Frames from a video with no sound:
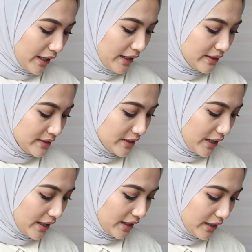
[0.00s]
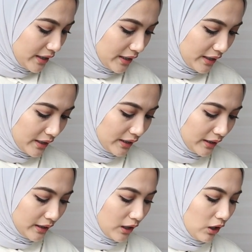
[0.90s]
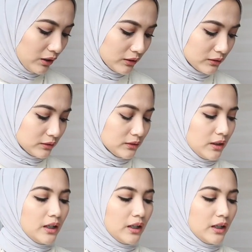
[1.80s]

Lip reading: And then, oh,